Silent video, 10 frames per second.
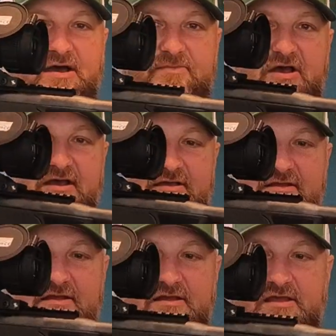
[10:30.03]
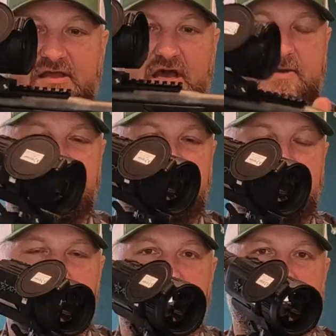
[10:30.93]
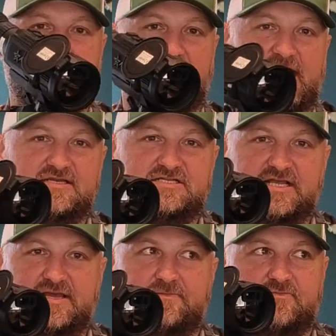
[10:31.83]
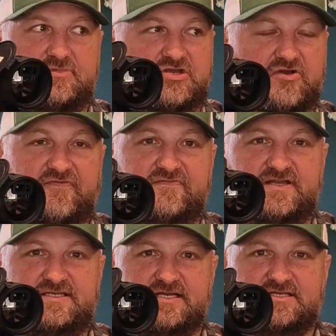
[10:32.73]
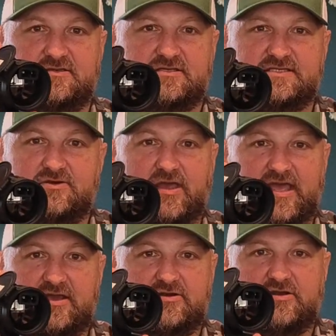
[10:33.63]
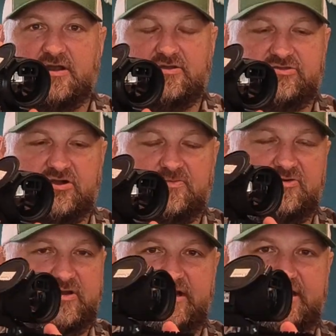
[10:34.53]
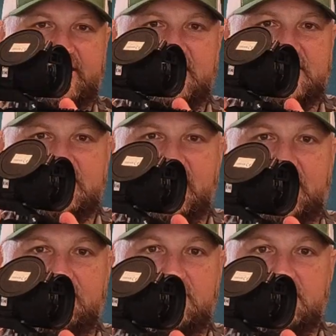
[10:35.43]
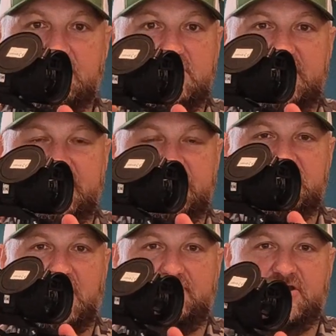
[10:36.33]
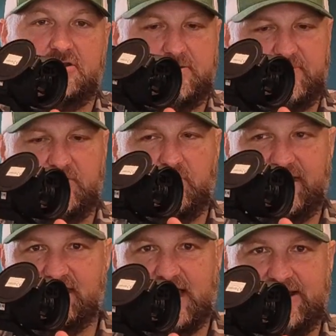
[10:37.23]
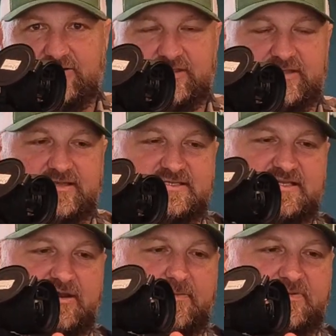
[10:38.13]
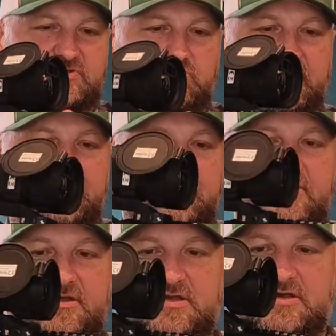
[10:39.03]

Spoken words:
I'm not. I mean, you could put an AGM 256 on this little $800 thermal and get the job done and be way lighter than this setup as well.